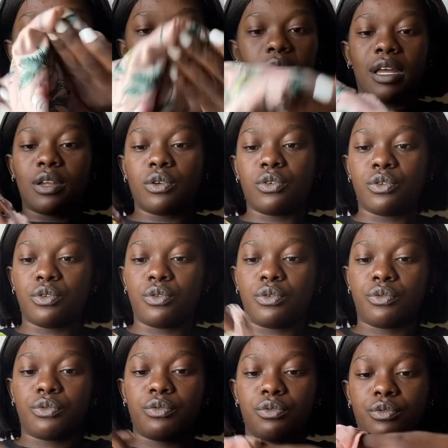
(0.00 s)
I don't
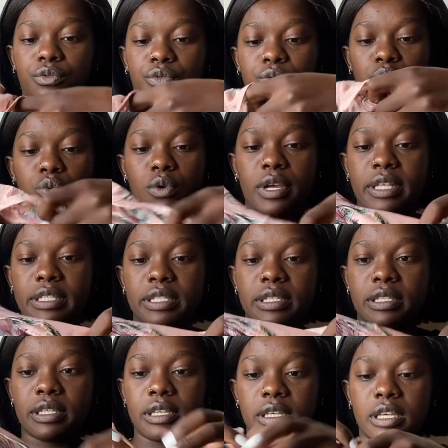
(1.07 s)
know what
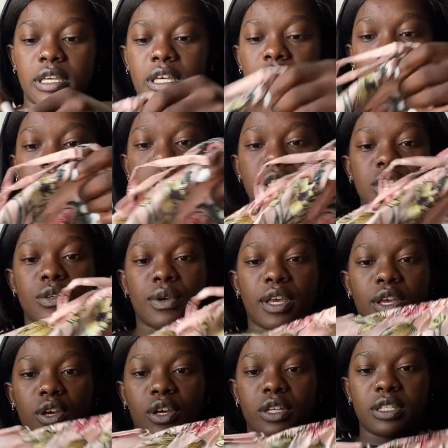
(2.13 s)
so I
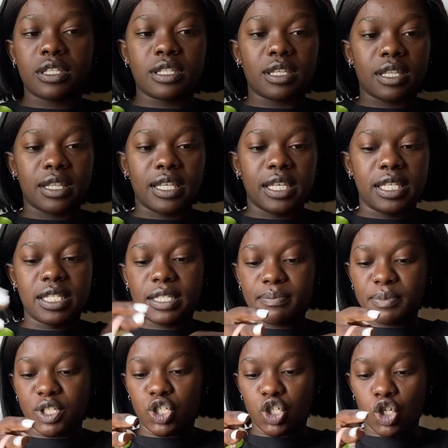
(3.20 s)
got these
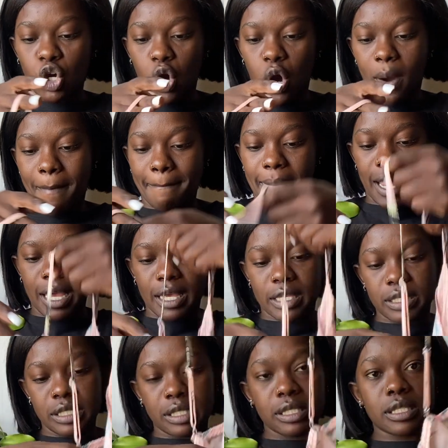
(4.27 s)

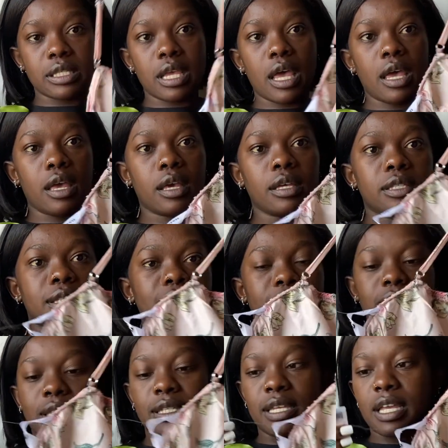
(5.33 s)
pajamas the
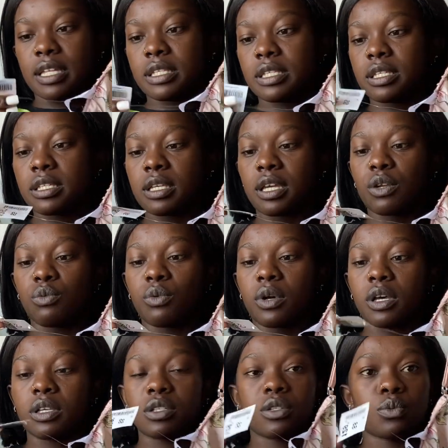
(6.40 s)
set it
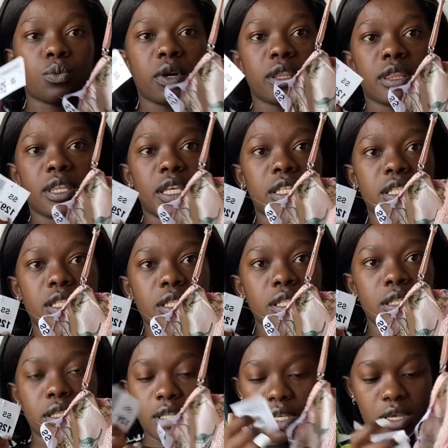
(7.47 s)
was 130
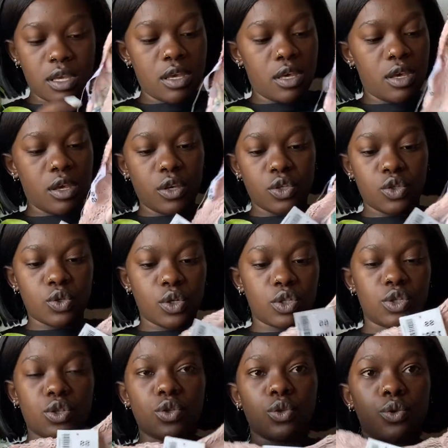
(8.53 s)
Zoe
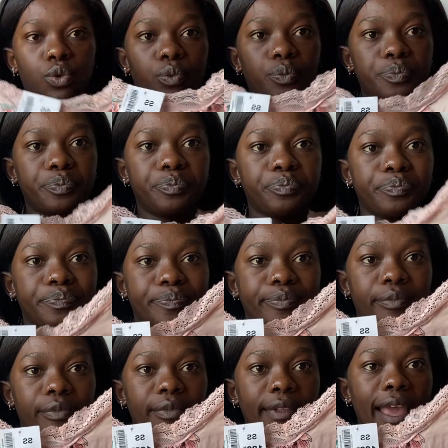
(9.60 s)
2
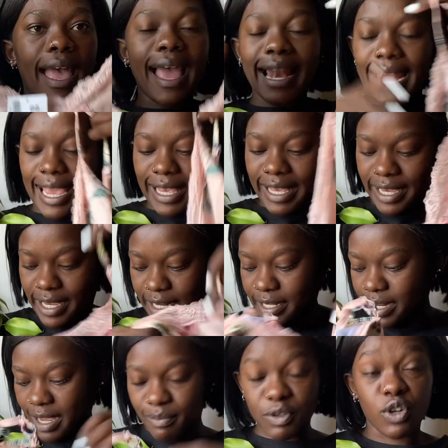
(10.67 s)
I like it
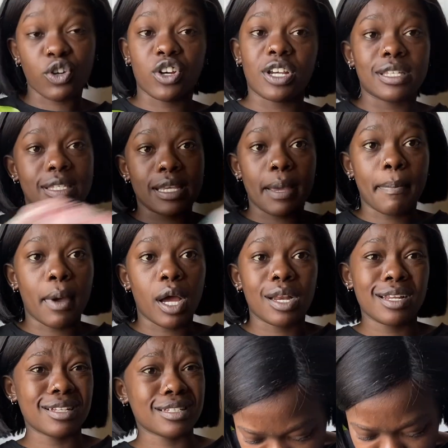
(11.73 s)
I'm not crazy about
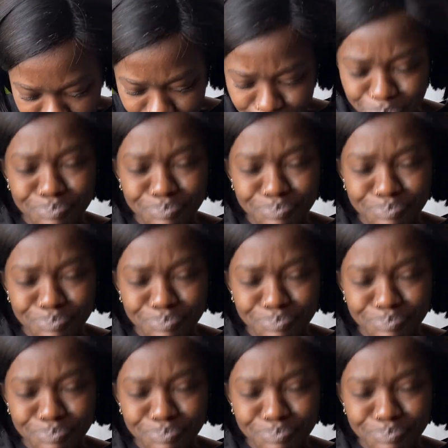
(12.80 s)
it